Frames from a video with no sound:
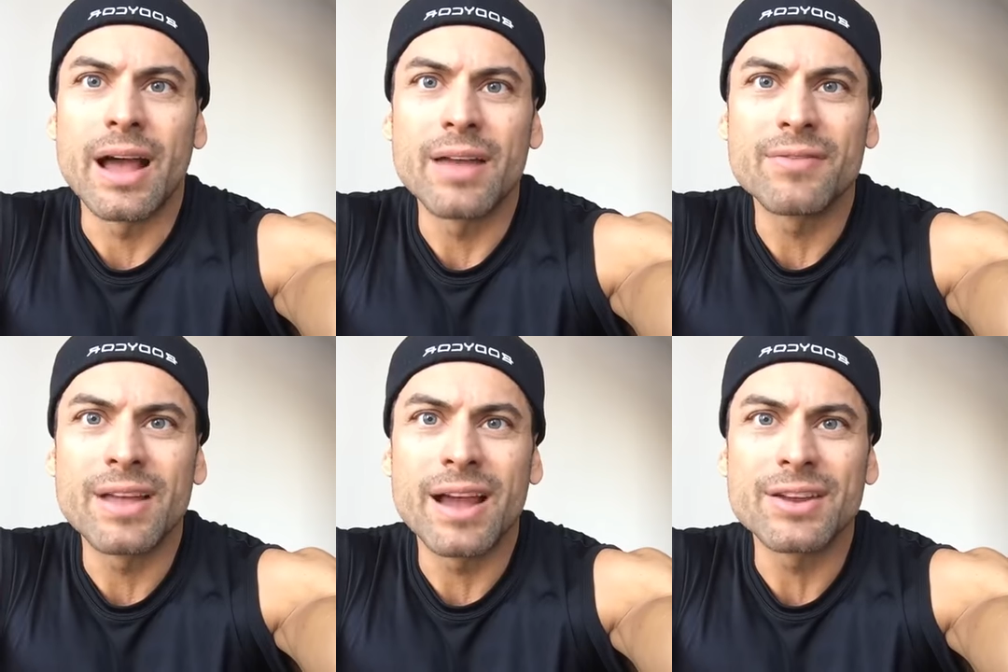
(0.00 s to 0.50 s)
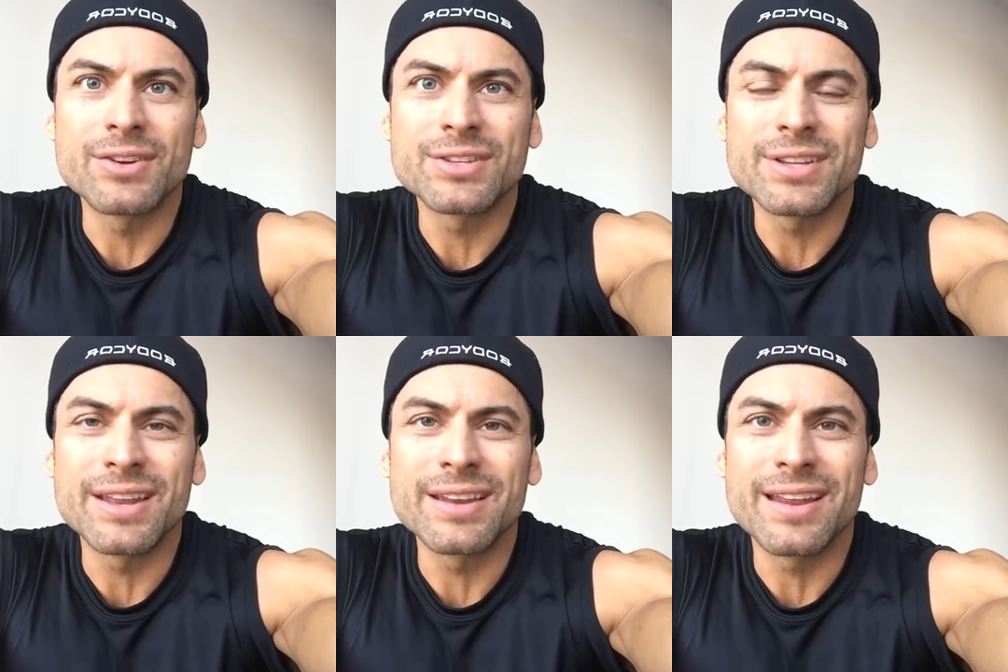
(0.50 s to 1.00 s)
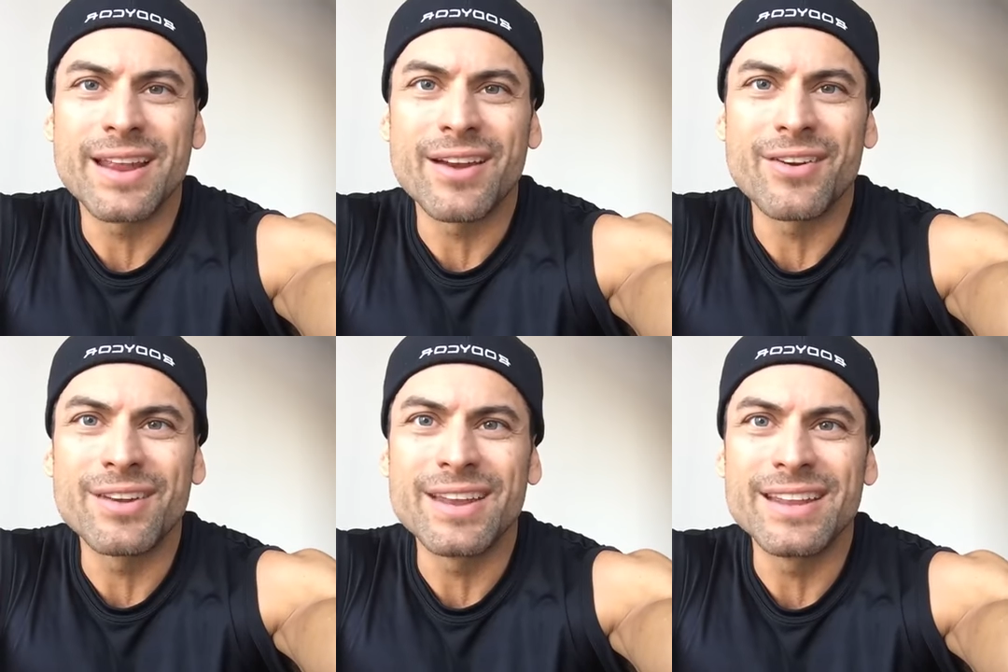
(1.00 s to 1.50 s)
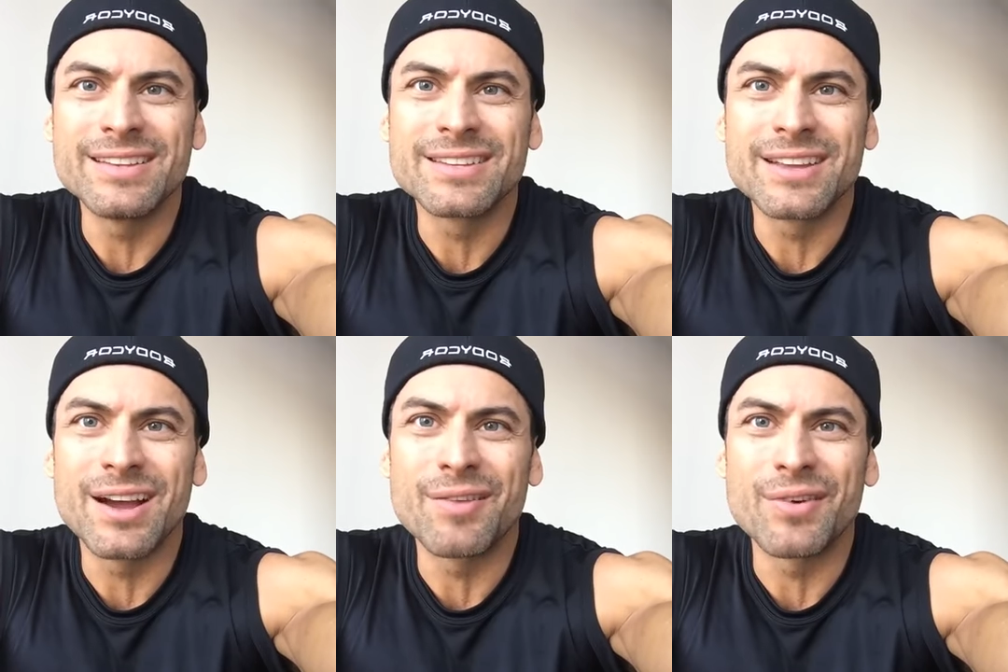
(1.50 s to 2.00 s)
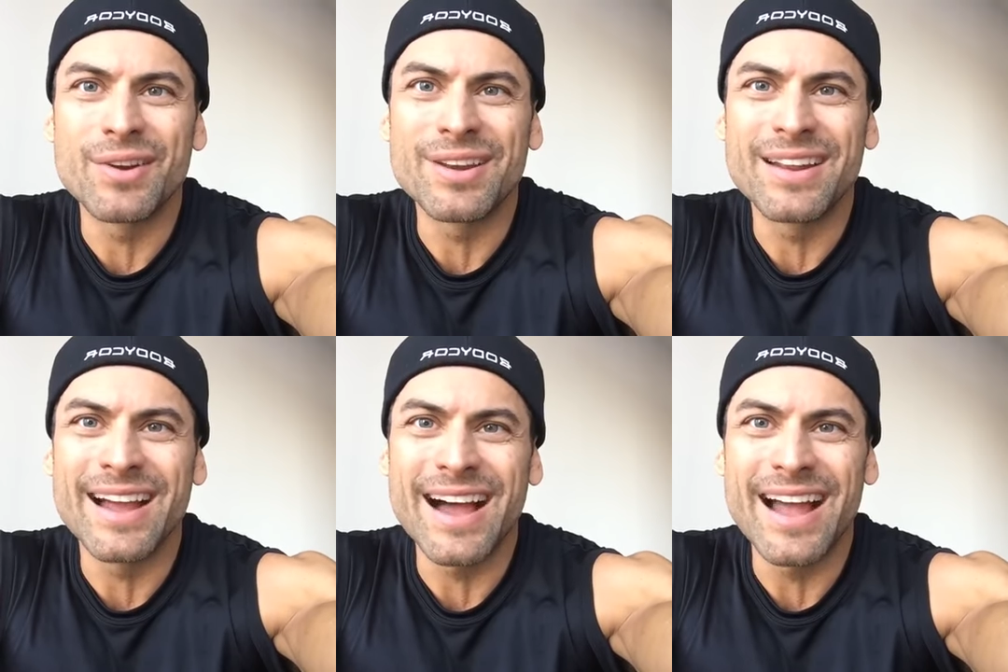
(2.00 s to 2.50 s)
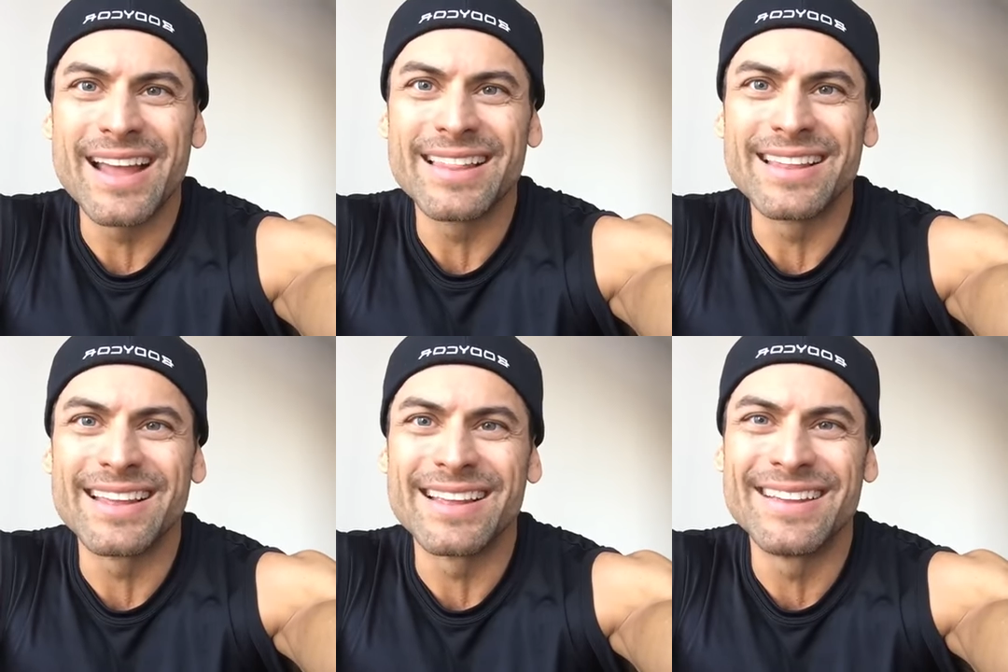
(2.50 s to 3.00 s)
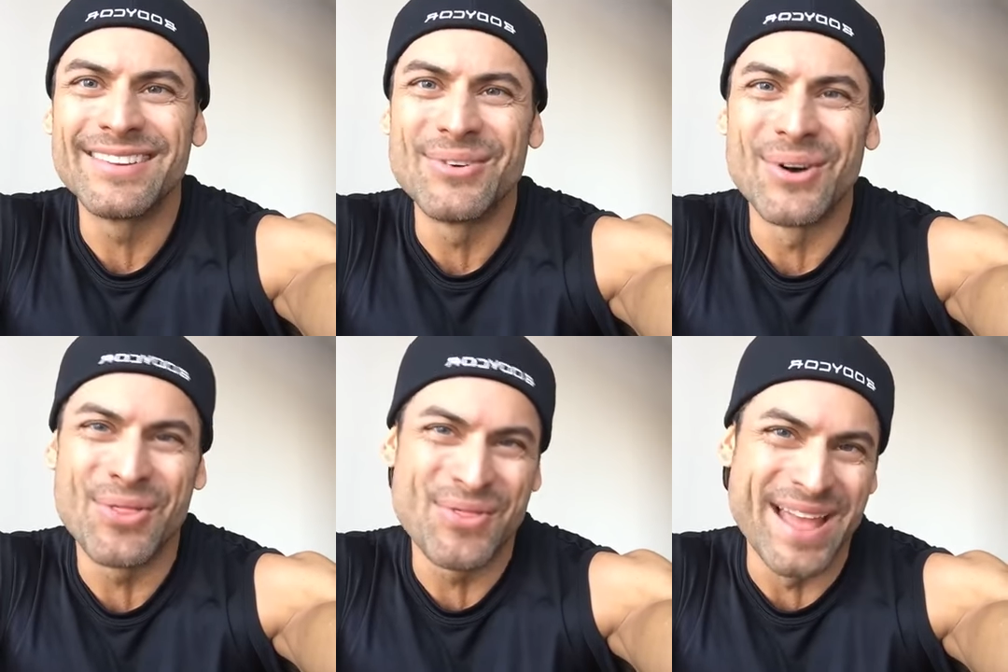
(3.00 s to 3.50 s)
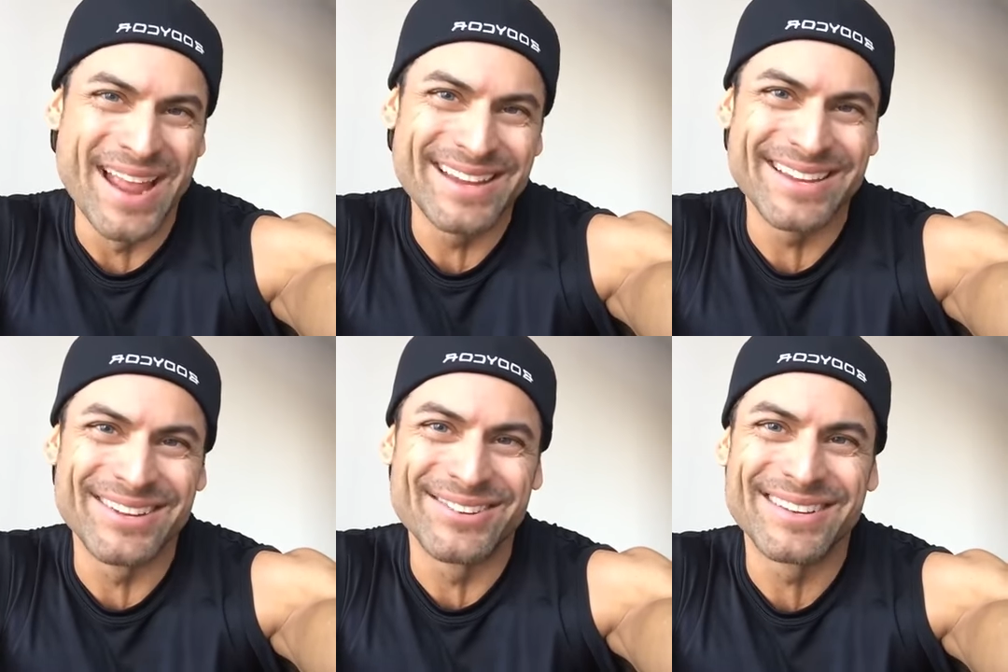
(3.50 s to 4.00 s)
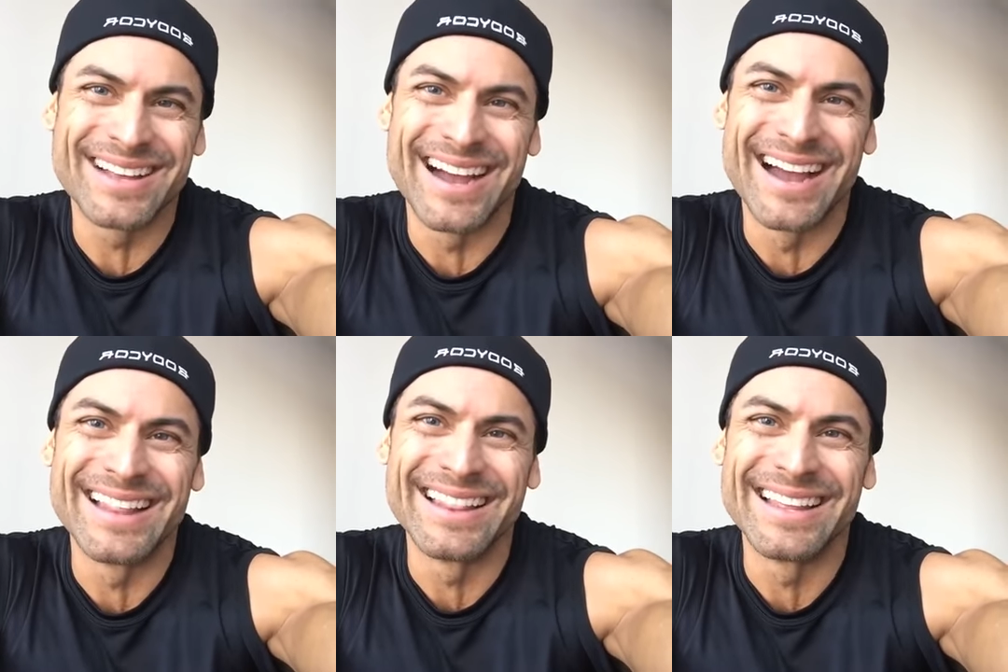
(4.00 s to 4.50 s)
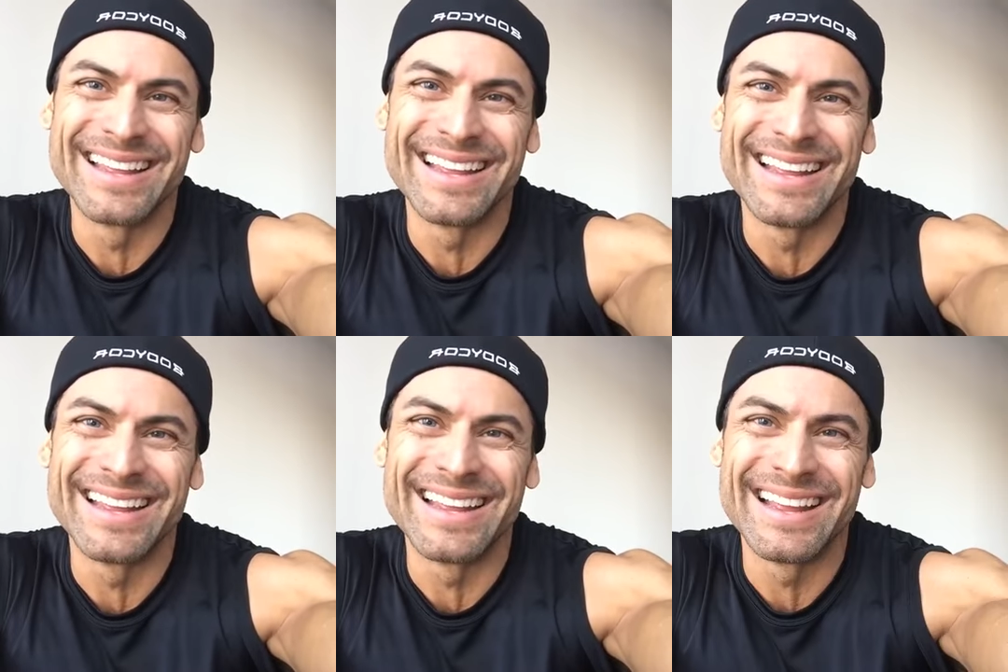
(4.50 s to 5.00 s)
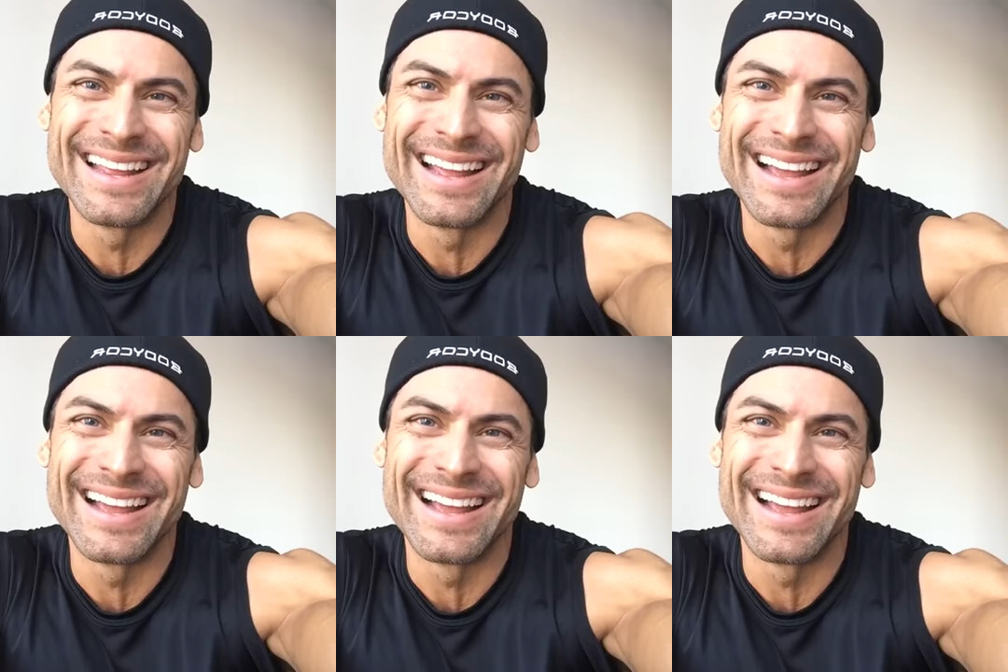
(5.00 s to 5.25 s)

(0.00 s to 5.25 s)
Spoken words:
I've got your skincare needs covered. Kylie, well, thank you, Kylie.